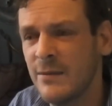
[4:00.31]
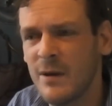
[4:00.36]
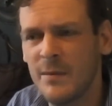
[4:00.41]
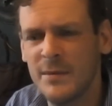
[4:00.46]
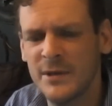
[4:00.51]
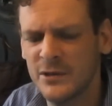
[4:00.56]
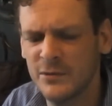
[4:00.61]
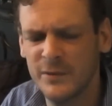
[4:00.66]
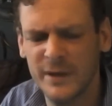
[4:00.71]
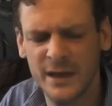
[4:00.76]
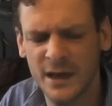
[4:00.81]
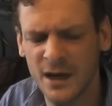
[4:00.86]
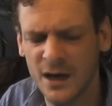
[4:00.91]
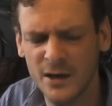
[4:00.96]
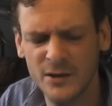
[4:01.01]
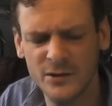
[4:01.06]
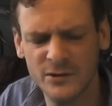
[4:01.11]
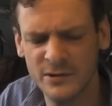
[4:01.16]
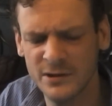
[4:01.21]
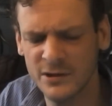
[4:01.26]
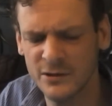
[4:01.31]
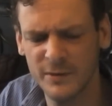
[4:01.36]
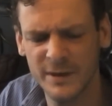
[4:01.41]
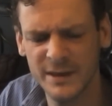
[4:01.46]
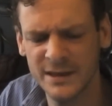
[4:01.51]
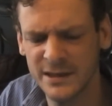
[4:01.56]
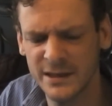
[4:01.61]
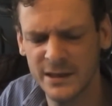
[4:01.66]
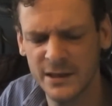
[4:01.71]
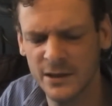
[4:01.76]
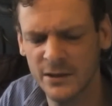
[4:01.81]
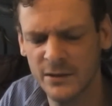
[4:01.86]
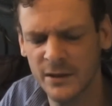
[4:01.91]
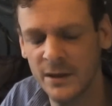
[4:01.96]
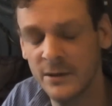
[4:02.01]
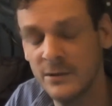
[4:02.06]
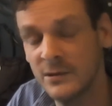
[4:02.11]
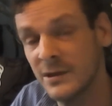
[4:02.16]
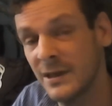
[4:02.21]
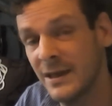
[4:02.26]
anywhere between
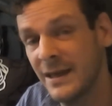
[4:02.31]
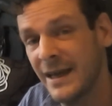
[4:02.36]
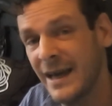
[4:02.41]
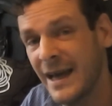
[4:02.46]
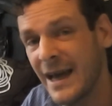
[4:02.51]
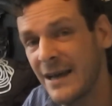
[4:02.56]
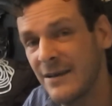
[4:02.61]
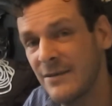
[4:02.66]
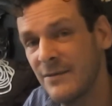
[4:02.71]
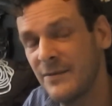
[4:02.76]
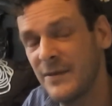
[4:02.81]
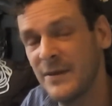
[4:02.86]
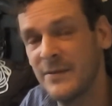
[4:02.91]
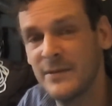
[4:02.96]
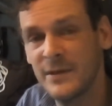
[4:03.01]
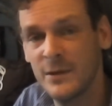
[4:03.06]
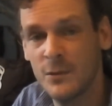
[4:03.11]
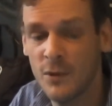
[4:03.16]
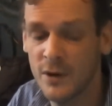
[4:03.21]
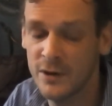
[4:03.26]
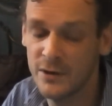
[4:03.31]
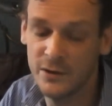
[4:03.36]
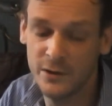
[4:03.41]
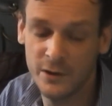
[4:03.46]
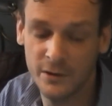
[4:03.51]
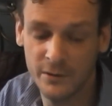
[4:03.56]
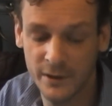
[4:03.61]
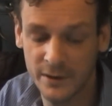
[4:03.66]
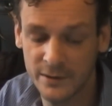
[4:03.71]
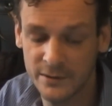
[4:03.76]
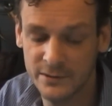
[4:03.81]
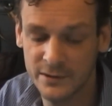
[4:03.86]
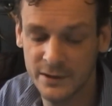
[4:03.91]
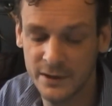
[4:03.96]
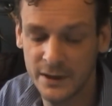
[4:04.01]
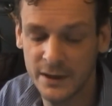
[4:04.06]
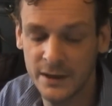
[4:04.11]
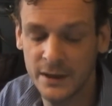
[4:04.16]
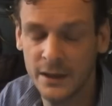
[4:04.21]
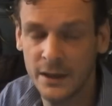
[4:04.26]
€120 and €51.
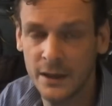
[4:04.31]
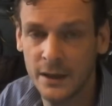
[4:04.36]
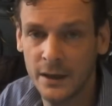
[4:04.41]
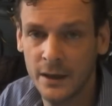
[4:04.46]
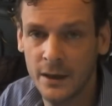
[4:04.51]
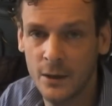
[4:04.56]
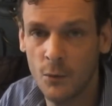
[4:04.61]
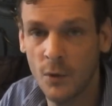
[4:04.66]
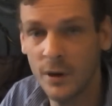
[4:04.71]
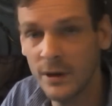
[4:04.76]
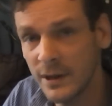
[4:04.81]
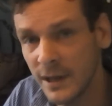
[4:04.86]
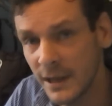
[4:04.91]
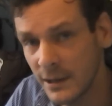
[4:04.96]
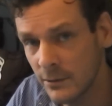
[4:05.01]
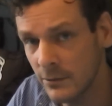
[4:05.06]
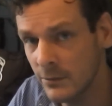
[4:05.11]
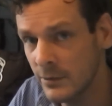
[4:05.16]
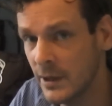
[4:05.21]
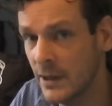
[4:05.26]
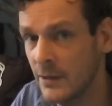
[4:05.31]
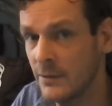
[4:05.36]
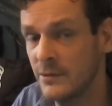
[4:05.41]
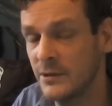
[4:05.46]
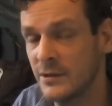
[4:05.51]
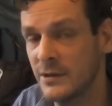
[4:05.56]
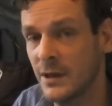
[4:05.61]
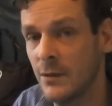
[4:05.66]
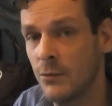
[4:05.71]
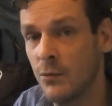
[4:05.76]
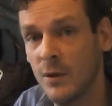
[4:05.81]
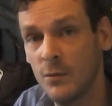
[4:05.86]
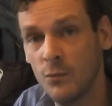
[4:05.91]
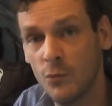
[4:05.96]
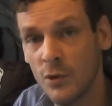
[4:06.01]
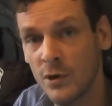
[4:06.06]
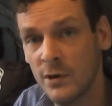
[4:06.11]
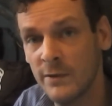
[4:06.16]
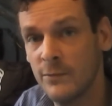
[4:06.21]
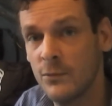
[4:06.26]
One little note and
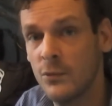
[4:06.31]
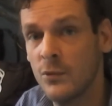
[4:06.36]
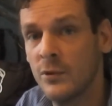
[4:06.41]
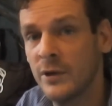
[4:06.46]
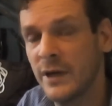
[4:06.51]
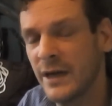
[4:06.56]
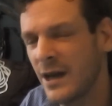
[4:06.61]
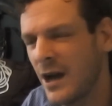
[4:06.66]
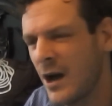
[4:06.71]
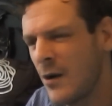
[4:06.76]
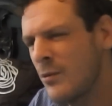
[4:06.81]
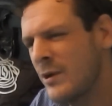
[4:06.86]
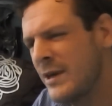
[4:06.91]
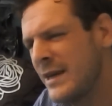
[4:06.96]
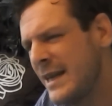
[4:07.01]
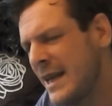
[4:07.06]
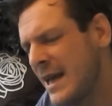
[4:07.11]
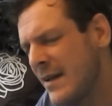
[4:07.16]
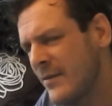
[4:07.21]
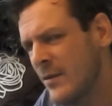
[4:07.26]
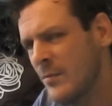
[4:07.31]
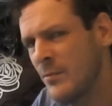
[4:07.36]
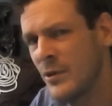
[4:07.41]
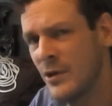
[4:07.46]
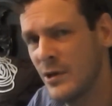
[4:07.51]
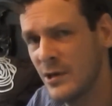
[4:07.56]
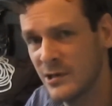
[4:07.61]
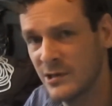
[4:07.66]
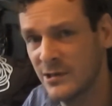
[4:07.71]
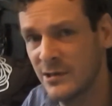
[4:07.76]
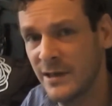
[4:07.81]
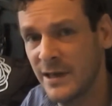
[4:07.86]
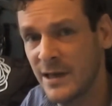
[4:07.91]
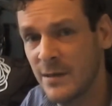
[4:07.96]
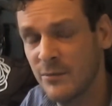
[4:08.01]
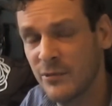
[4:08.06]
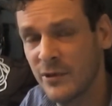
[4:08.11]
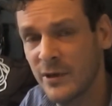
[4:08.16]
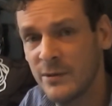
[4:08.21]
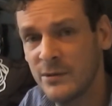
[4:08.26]
one word of warning: I would never personally
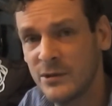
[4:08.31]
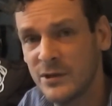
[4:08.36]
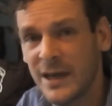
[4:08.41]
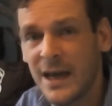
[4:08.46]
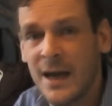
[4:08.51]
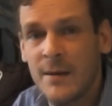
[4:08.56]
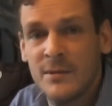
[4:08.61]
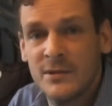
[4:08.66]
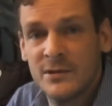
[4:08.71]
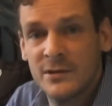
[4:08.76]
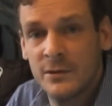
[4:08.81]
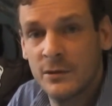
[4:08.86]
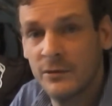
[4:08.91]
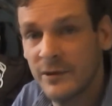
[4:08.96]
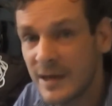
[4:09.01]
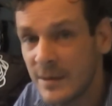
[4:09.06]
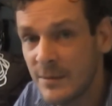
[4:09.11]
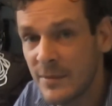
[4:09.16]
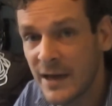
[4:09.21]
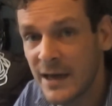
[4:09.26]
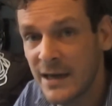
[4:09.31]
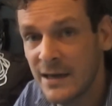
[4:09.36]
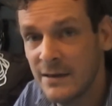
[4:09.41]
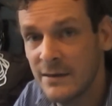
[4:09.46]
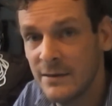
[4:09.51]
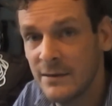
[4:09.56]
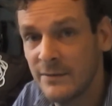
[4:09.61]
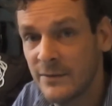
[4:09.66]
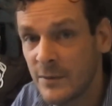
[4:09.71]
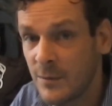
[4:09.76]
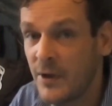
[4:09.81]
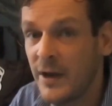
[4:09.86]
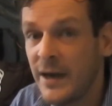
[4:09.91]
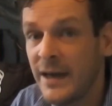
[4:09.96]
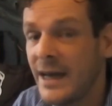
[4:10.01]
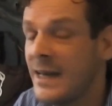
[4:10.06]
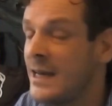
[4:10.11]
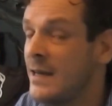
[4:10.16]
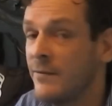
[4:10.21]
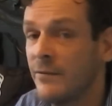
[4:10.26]
approach Amazon or eBay for
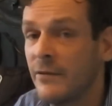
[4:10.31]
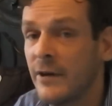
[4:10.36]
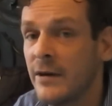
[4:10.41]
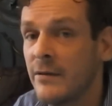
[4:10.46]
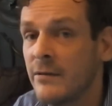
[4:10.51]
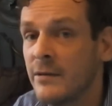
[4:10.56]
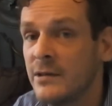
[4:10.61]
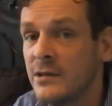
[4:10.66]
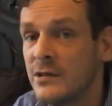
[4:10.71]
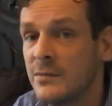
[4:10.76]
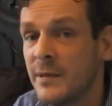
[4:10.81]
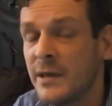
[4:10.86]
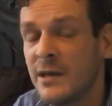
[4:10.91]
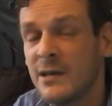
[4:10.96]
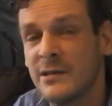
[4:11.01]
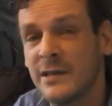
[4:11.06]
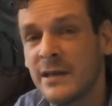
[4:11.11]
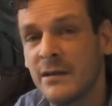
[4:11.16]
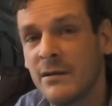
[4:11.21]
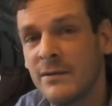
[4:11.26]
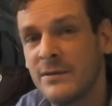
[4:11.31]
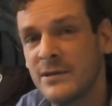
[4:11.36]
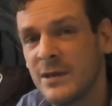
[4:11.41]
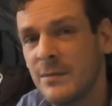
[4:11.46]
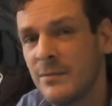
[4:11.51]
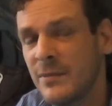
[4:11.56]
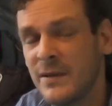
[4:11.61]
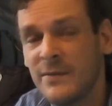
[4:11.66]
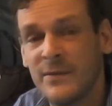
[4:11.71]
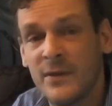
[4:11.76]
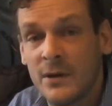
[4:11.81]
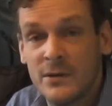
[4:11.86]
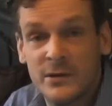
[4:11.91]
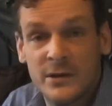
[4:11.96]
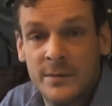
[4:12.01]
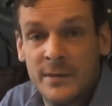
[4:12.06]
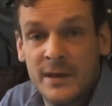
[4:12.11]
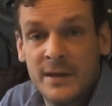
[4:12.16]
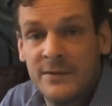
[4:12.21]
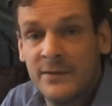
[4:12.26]
buying any fragrance, because there are simply far
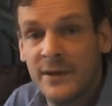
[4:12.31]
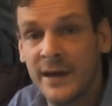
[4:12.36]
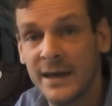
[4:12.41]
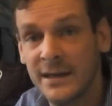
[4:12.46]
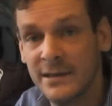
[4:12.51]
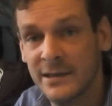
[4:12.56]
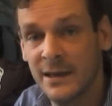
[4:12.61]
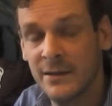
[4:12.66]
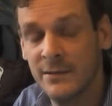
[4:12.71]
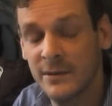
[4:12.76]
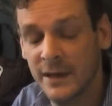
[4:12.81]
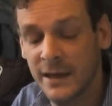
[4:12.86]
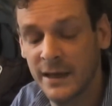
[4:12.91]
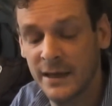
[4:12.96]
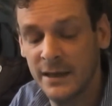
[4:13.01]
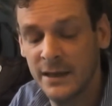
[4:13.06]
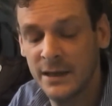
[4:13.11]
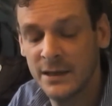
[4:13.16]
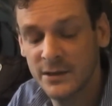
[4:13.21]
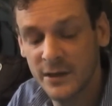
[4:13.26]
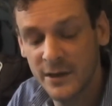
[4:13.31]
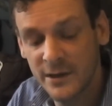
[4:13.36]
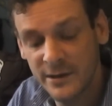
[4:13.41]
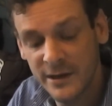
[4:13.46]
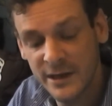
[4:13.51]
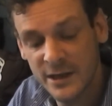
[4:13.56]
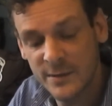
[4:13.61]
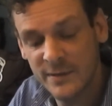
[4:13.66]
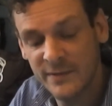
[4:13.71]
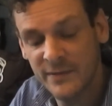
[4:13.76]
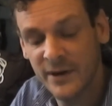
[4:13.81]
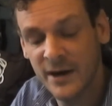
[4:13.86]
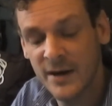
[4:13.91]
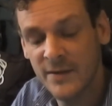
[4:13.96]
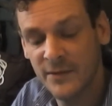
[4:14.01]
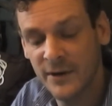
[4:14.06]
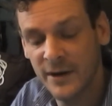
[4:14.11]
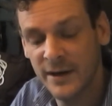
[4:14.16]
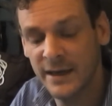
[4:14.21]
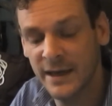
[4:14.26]
too many fakes out there, so you need to be very,
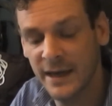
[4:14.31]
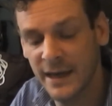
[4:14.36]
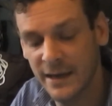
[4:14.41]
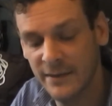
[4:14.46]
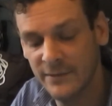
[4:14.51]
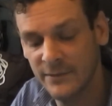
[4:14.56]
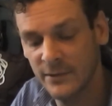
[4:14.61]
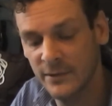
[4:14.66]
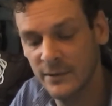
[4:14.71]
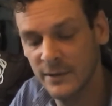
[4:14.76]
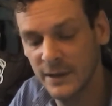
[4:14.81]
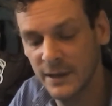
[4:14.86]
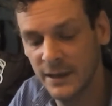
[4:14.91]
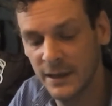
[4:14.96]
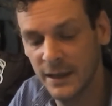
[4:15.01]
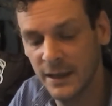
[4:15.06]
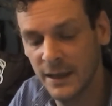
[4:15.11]
very careful.